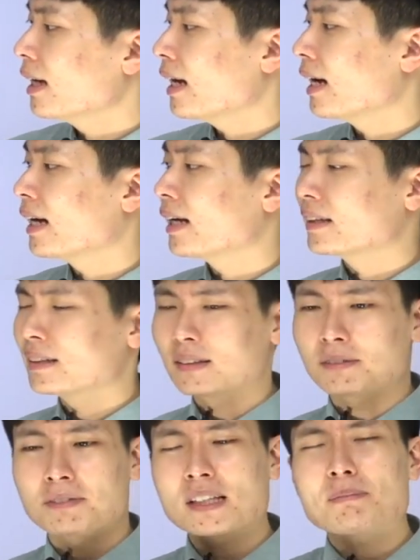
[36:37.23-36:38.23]
And
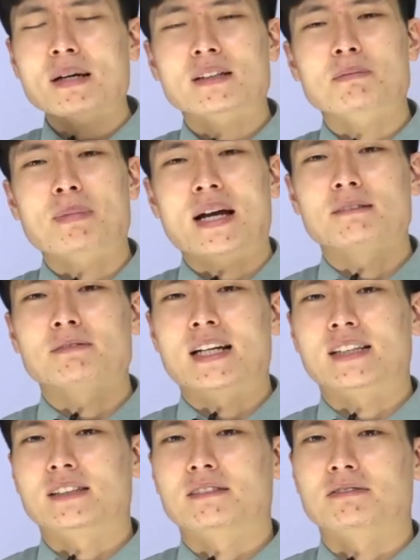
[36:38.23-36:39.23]
the thing about the
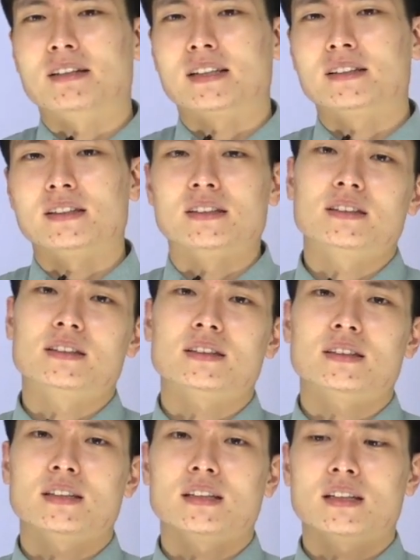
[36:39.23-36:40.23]
bandwagon effect is